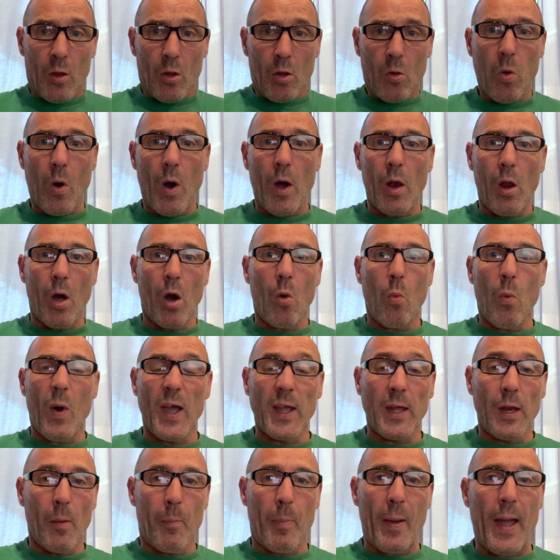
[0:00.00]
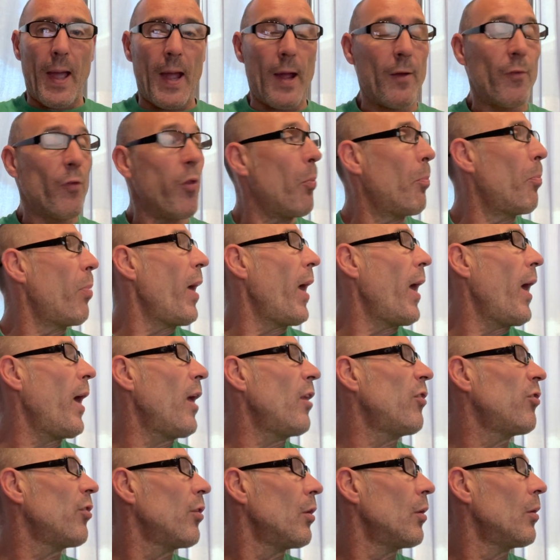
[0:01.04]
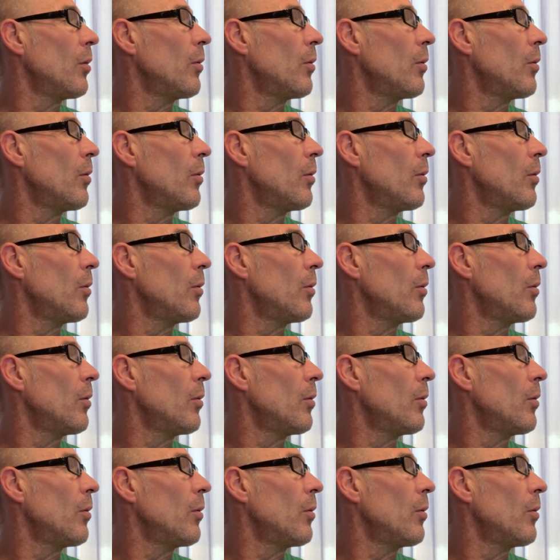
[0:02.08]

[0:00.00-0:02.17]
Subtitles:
Quite a lot of weight in the back, the bed,